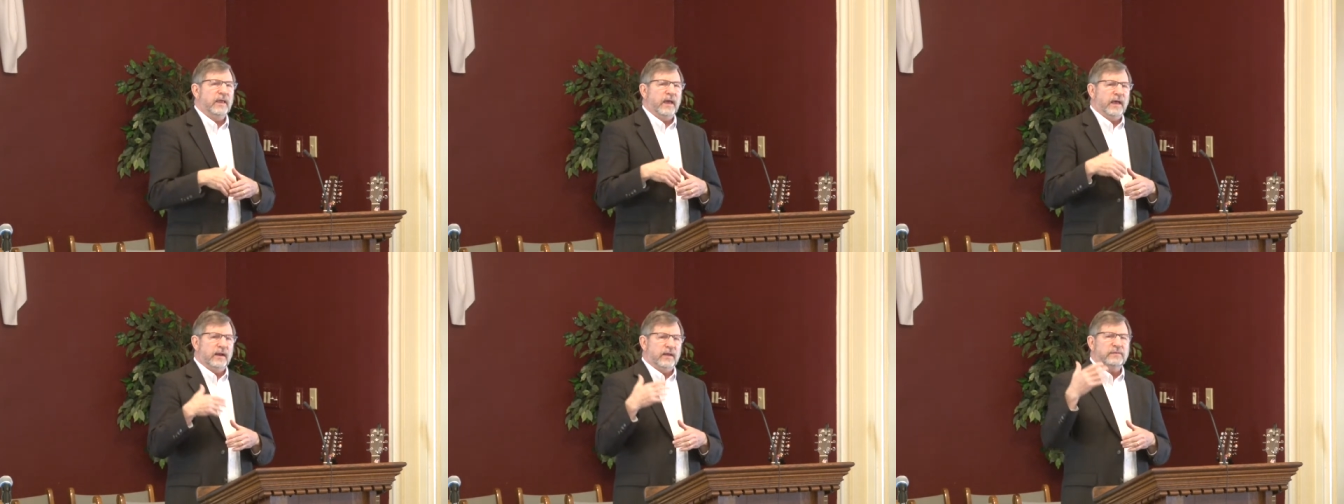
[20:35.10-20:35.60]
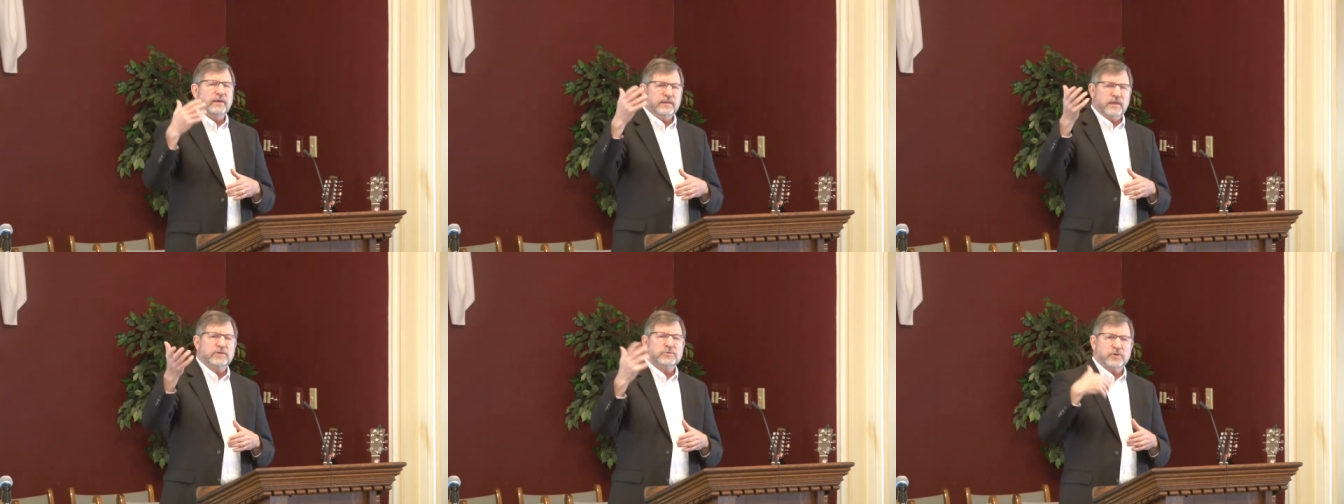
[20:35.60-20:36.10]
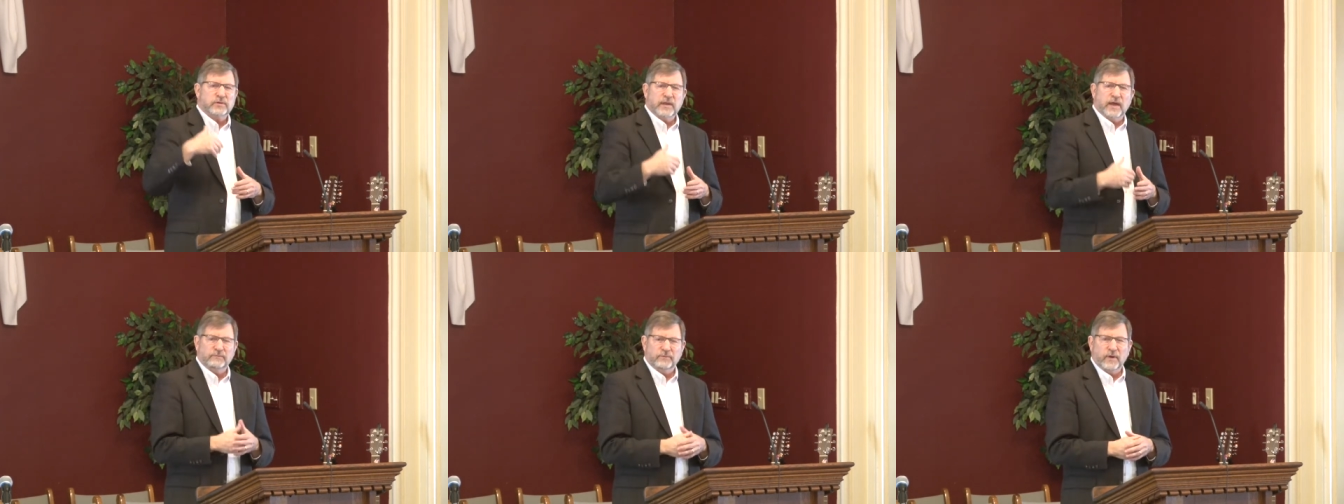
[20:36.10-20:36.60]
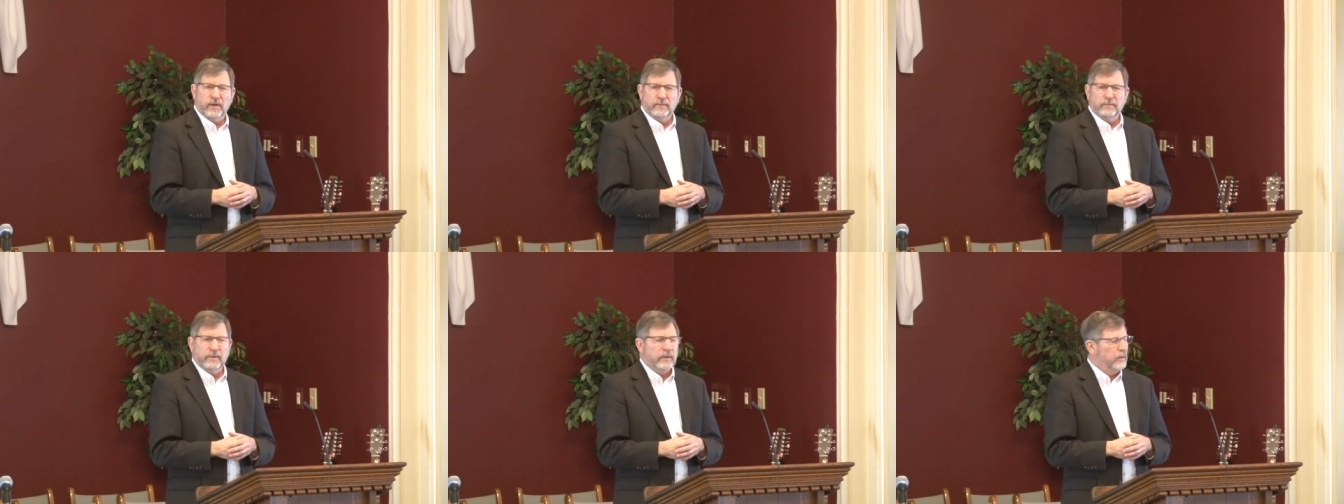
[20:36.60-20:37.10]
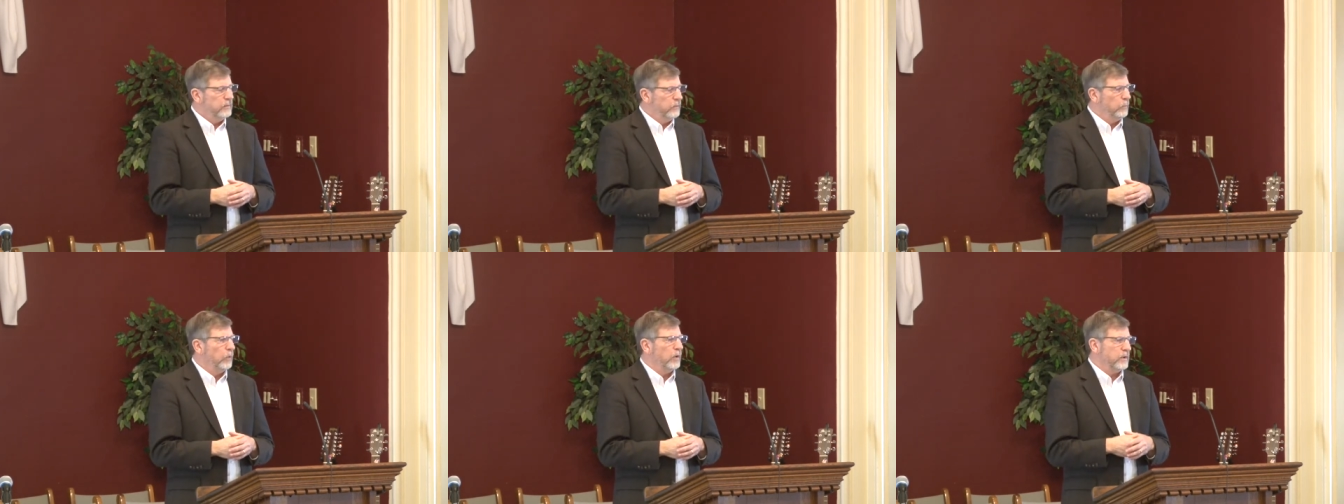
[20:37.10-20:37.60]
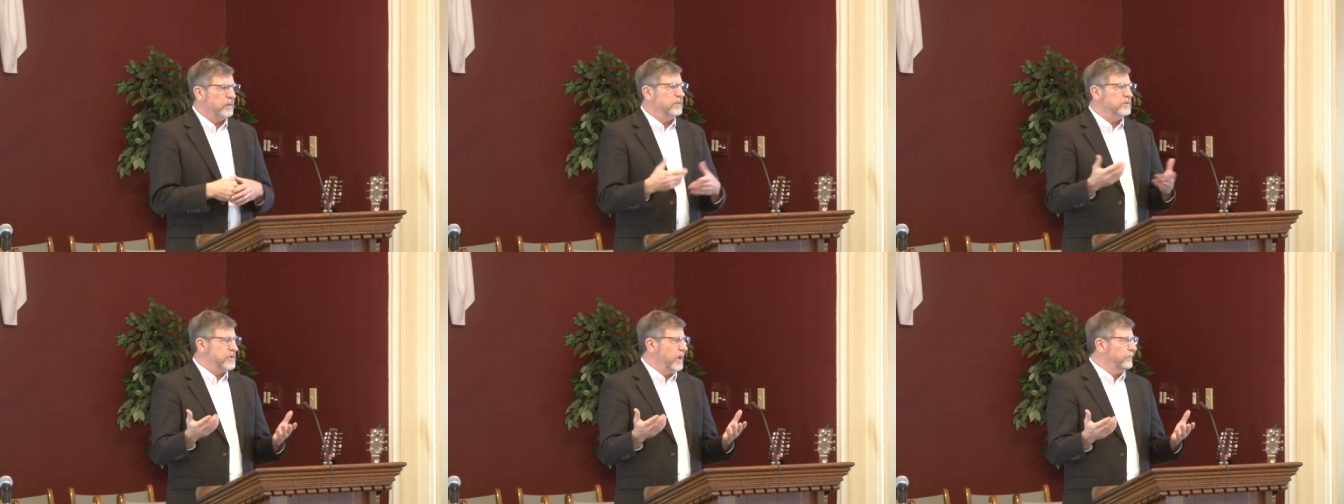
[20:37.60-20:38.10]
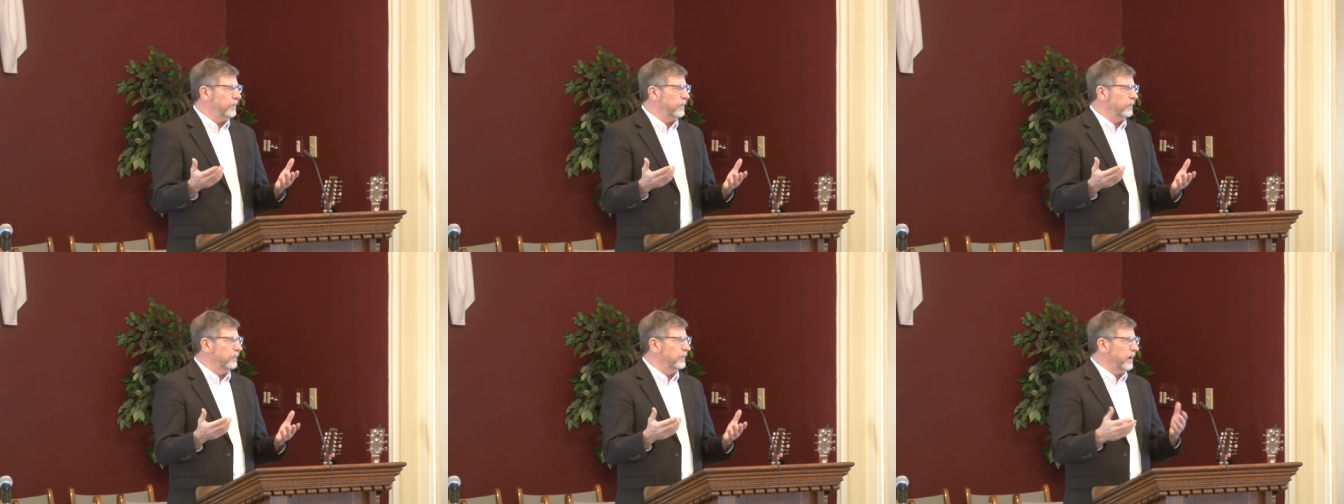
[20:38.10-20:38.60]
And I think they took that from the work in the temple.